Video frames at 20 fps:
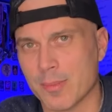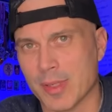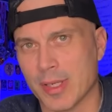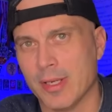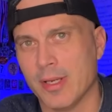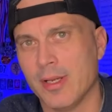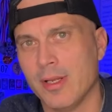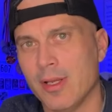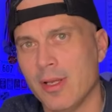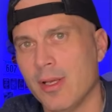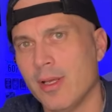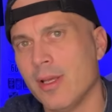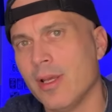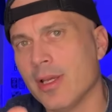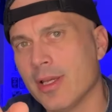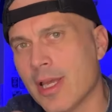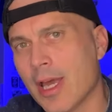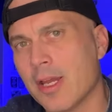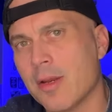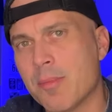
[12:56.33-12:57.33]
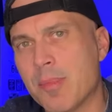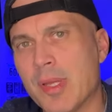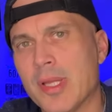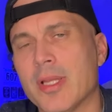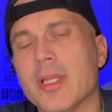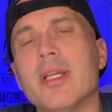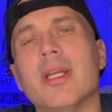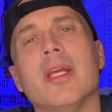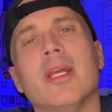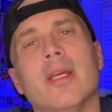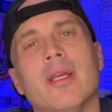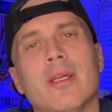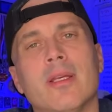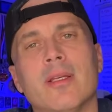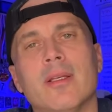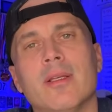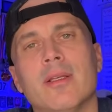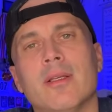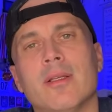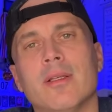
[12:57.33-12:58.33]
But accountability.
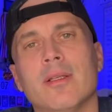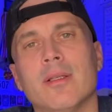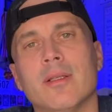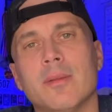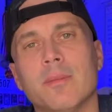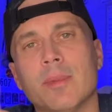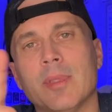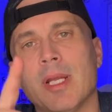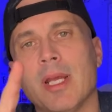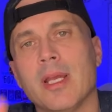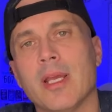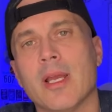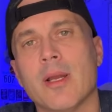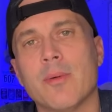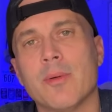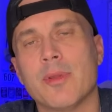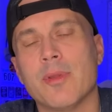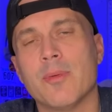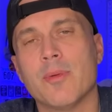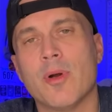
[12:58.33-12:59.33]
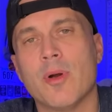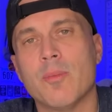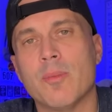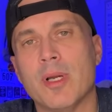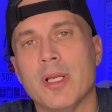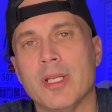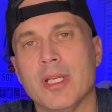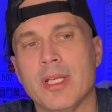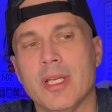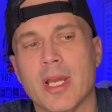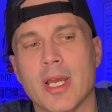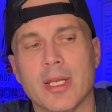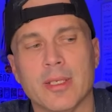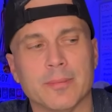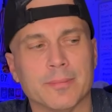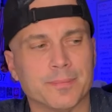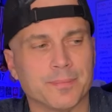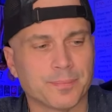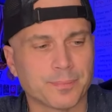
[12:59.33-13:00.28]
I'm going to hang out with you all Monday night.